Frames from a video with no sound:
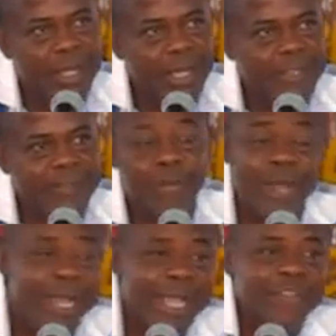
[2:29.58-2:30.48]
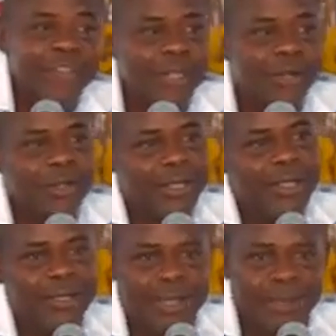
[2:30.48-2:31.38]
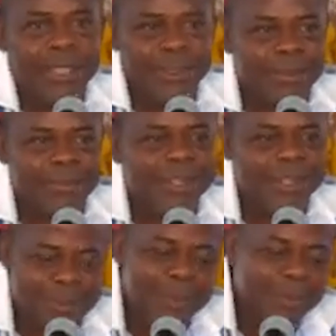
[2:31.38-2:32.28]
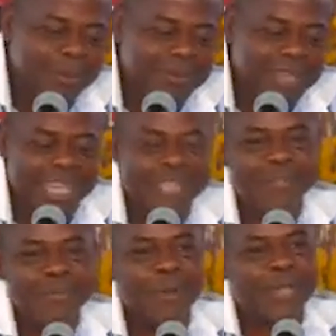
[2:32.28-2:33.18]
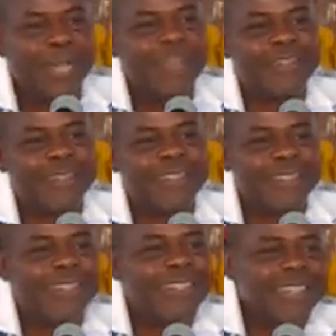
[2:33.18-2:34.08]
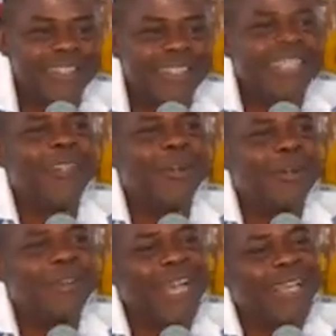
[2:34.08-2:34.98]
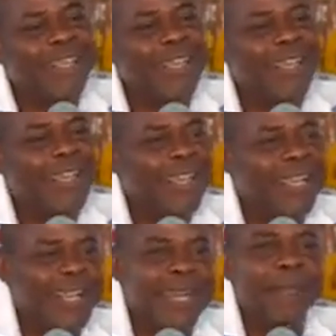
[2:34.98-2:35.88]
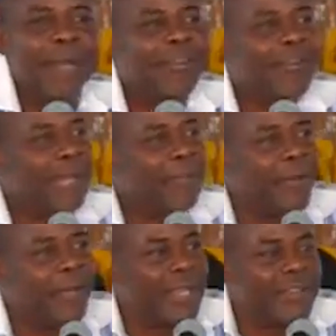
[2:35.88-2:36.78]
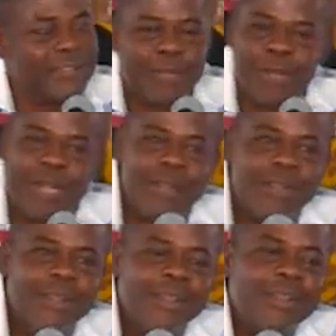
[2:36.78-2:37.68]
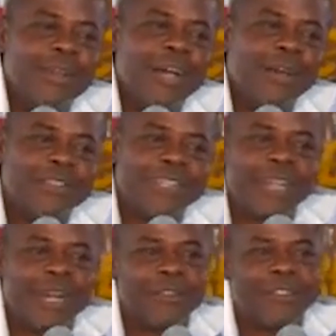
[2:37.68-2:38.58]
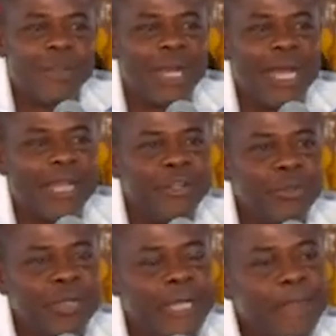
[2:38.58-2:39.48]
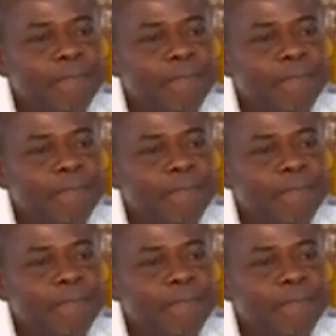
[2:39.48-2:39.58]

he said, well, cancel the he spoke, cancel the D contract and come back to Liberia. And I said, well, I'll see what I can do then.